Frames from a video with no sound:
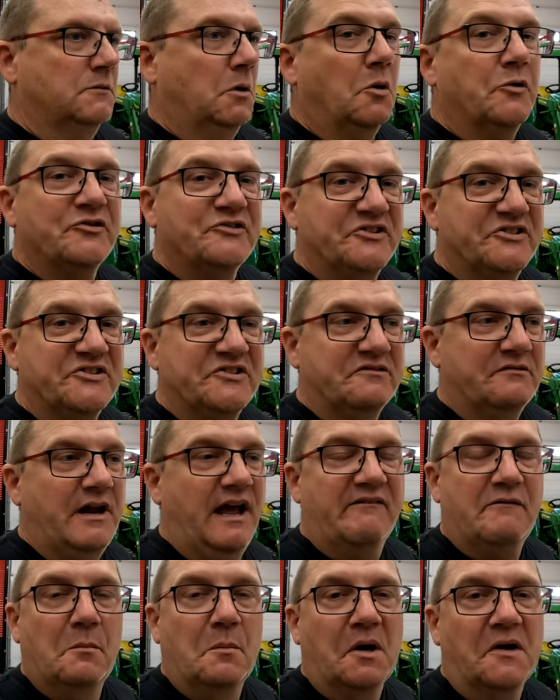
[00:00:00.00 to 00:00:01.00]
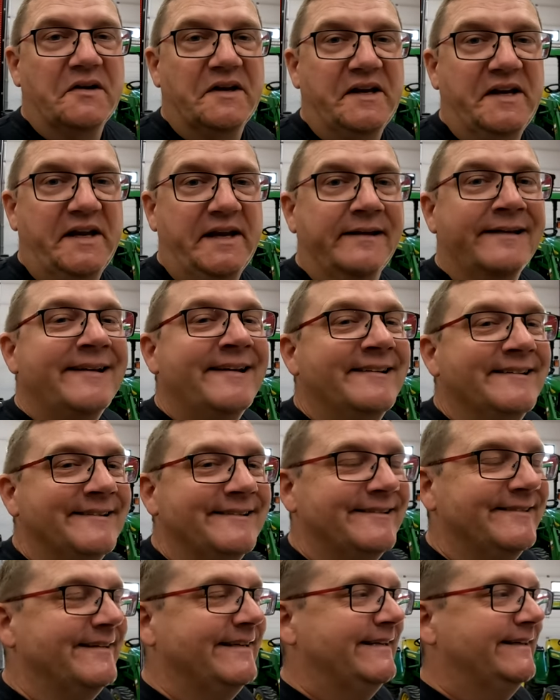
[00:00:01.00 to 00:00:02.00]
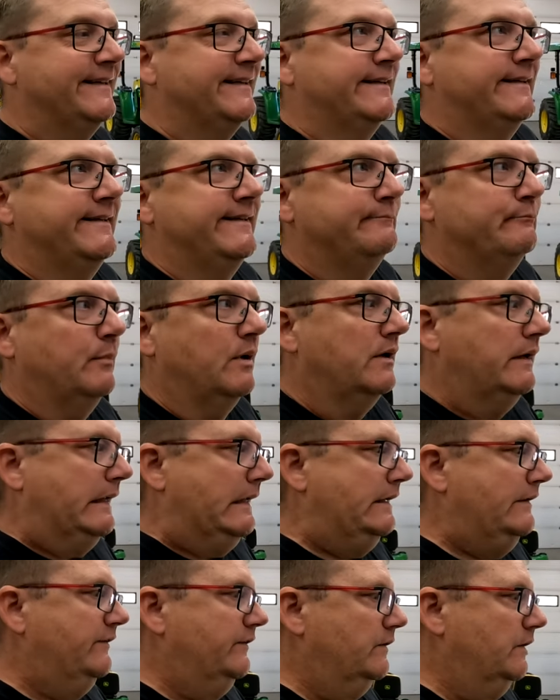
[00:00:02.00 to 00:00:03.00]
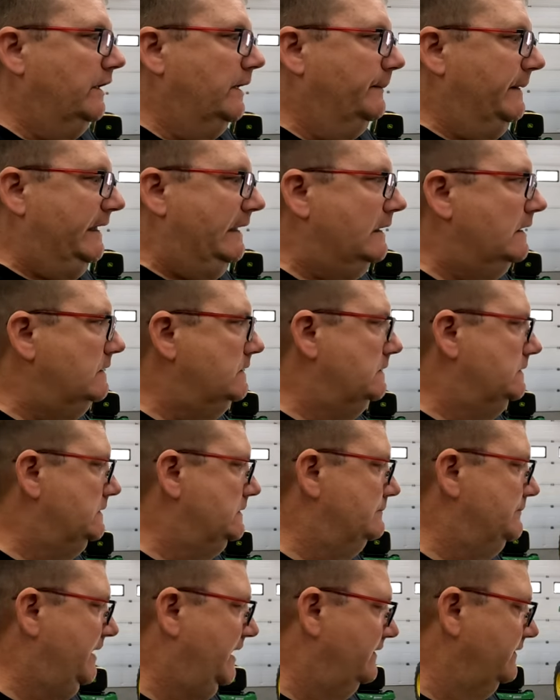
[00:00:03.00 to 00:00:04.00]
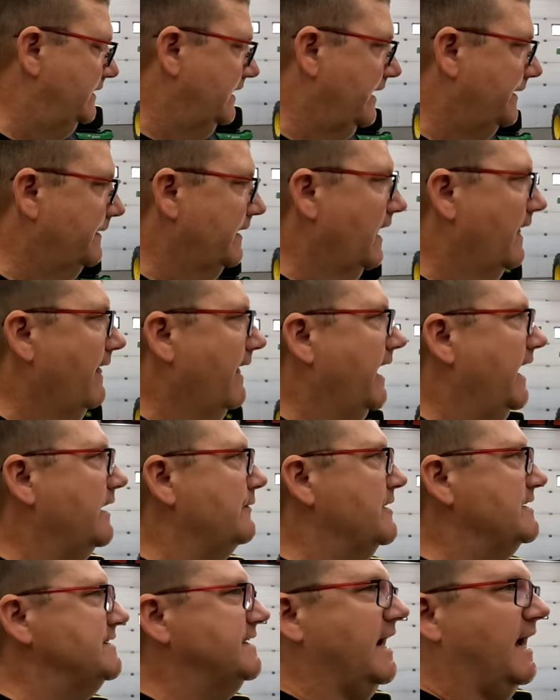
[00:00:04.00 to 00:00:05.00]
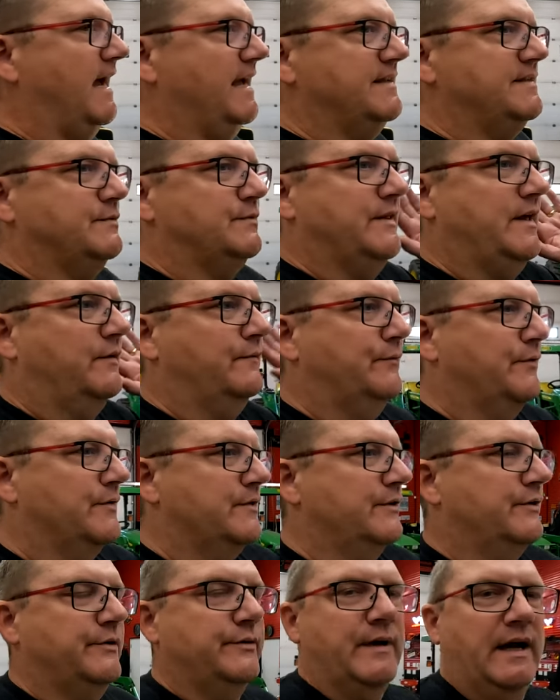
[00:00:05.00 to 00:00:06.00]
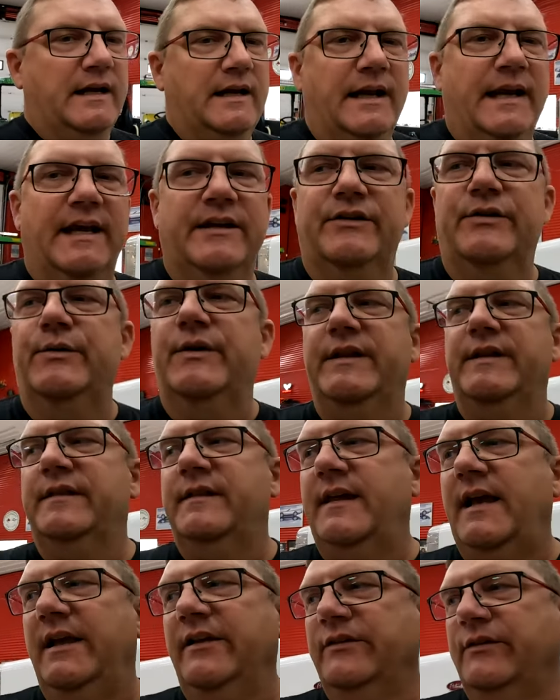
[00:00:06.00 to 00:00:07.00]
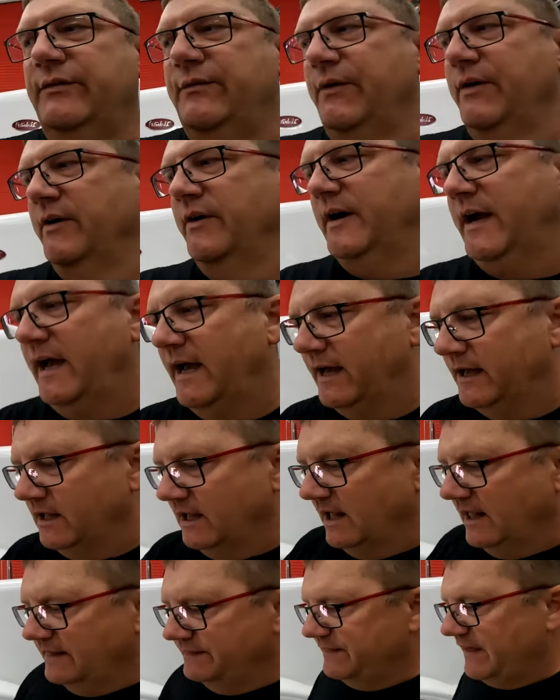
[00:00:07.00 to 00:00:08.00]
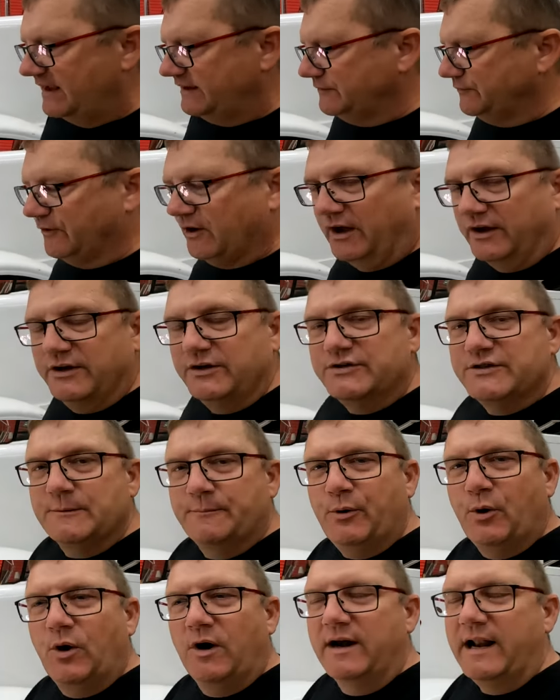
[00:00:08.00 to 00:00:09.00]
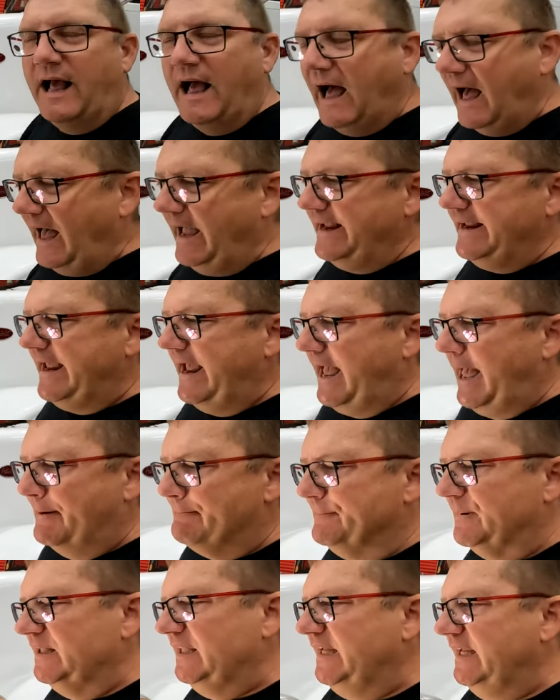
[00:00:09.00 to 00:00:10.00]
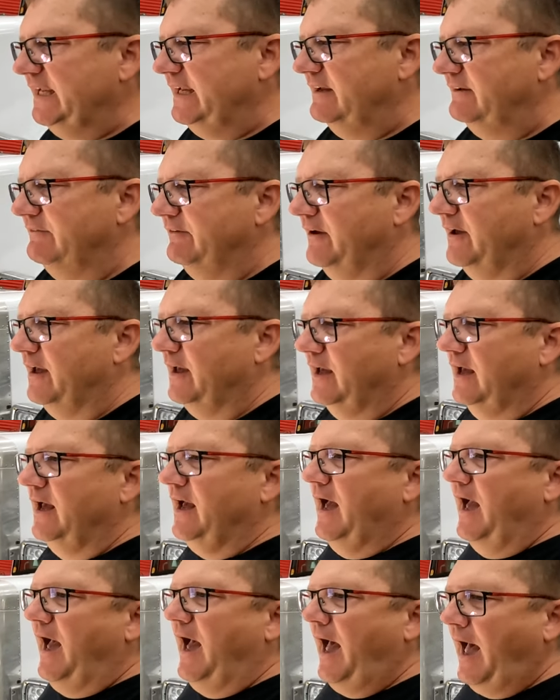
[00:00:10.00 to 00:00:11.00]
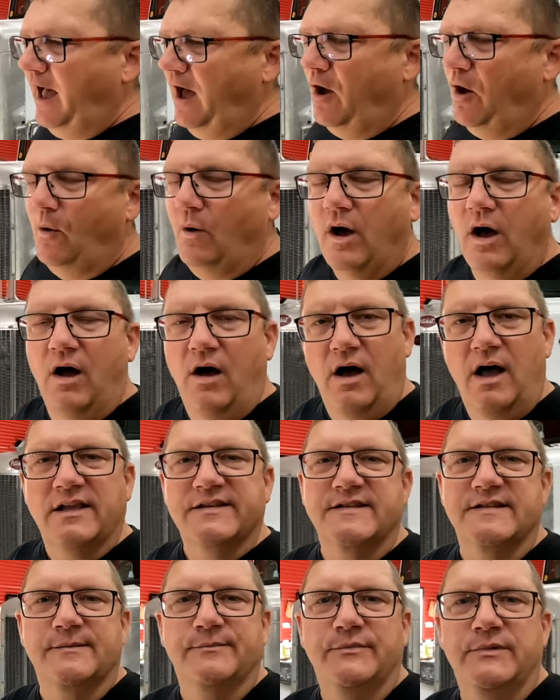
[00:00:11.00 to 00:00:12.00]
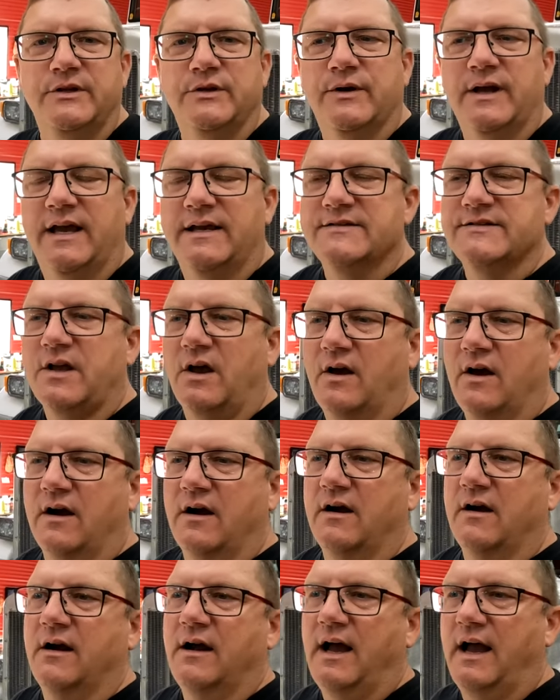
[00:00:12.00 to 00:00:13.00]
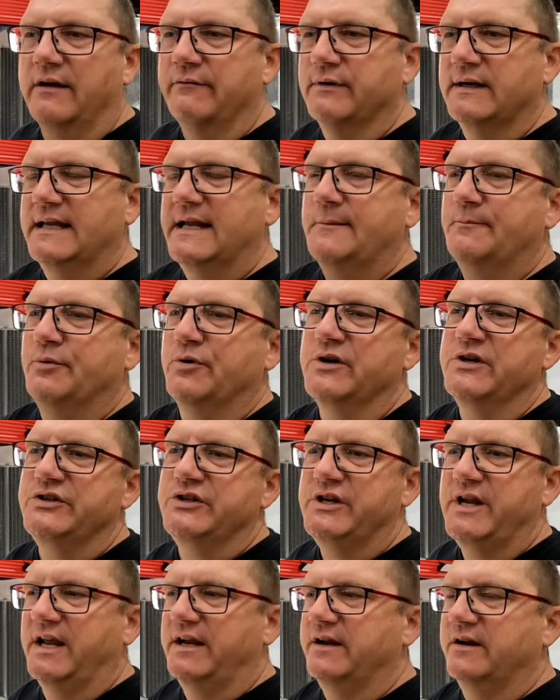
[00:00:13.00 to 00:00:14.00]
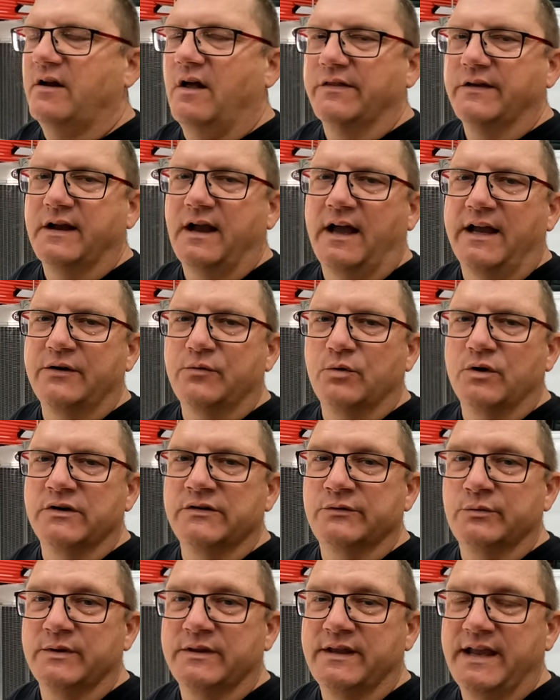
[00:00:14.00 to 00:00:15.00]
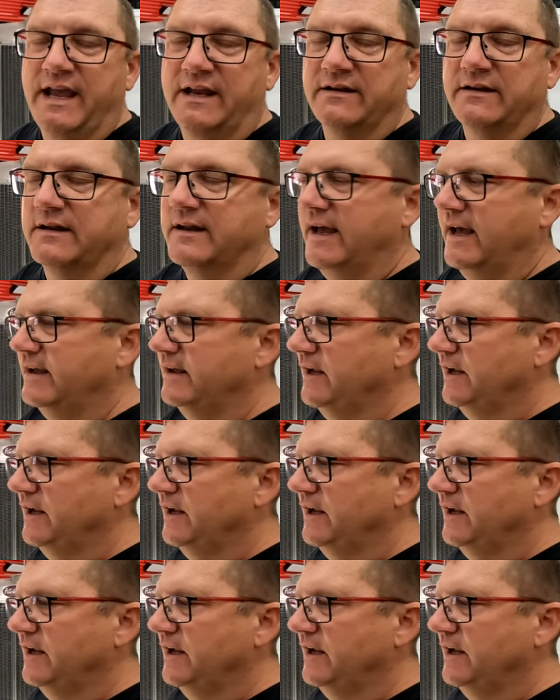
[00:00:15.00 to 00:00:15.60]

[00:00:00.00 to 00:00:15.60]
or just have a martini. Martinis are yummy. But anyways, guys, without further ado, I'm gonna get to it. Thanks for all your support. I can't believe how awesome you guys are. I really appreciate it. All the kind words with getting